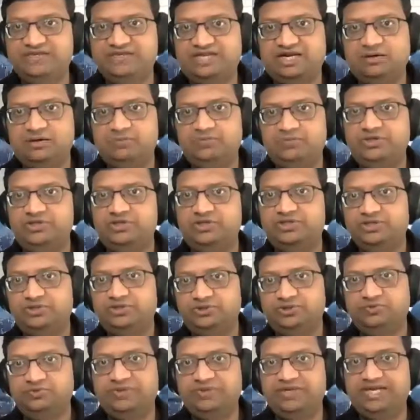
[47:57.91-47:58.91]
and that'll be your
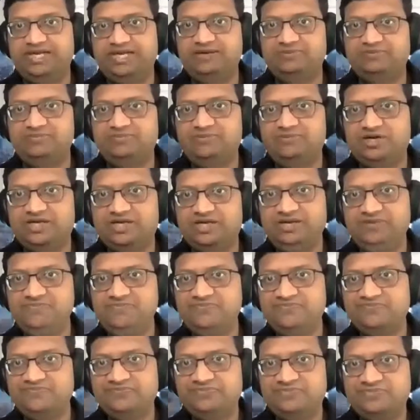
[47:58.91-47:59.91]
cue to begin. Okay.
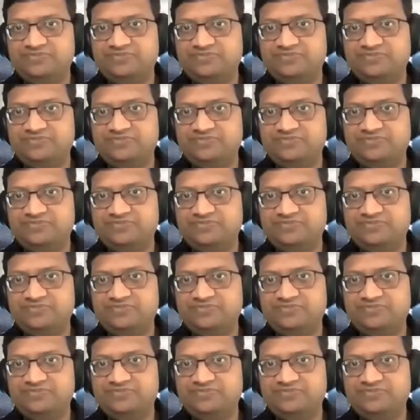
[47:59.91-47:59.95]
